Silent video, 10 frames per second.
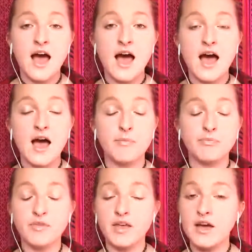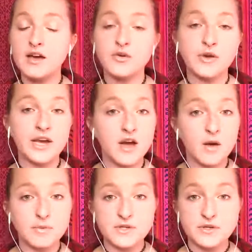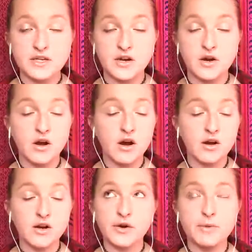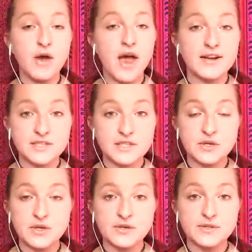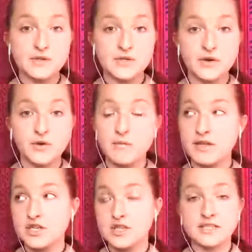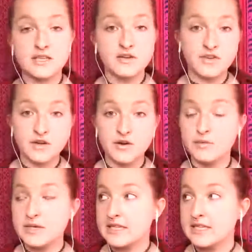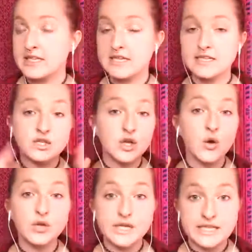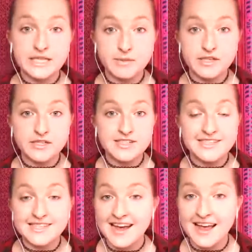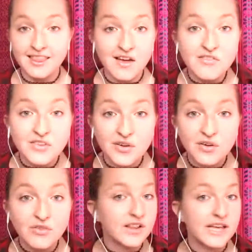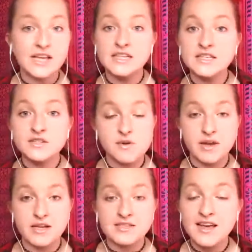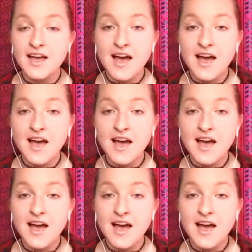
a great opportunity or a great practice you can also do, I mentioned this in a video I recently did, is go look in the mirror and just say, I love you, for like at least 3 minutes.